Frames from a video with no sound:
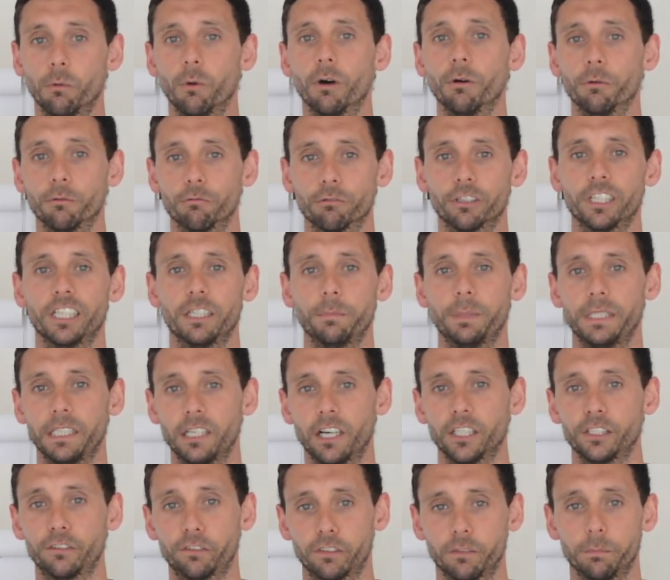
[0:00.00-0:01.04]
What would really be
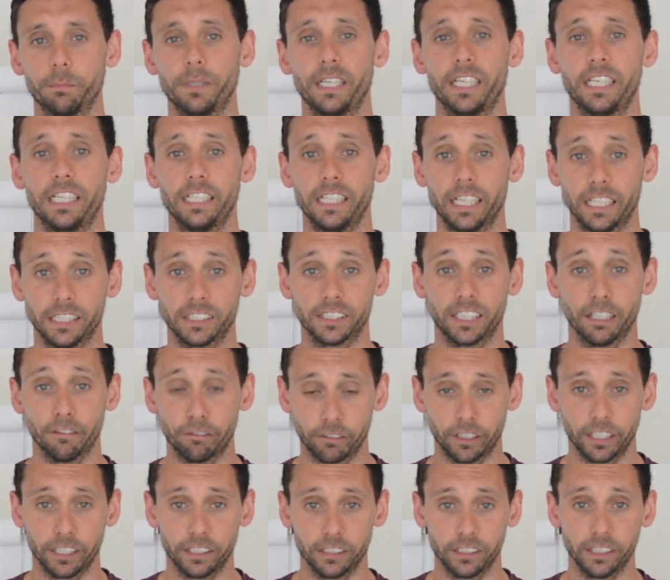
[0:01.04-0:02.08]
nice for me as their
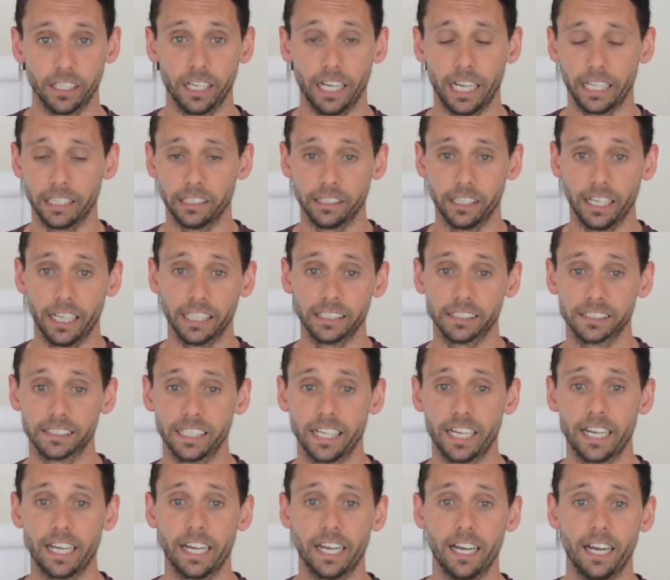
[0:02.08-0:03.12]
friend and as
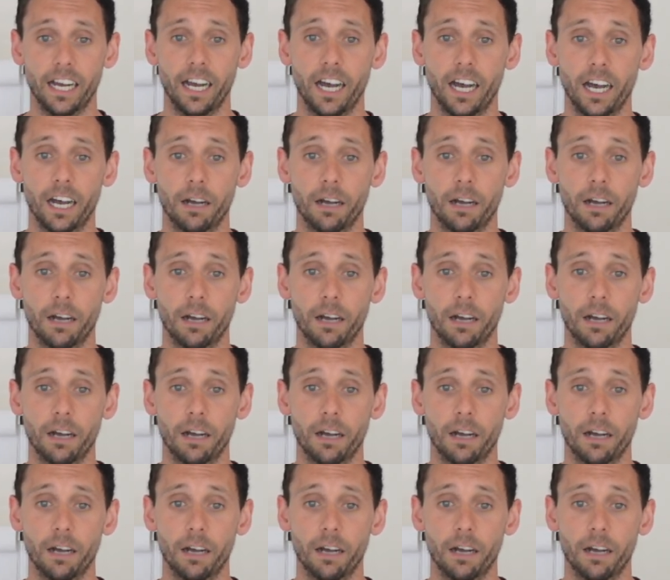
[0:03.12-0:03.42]
their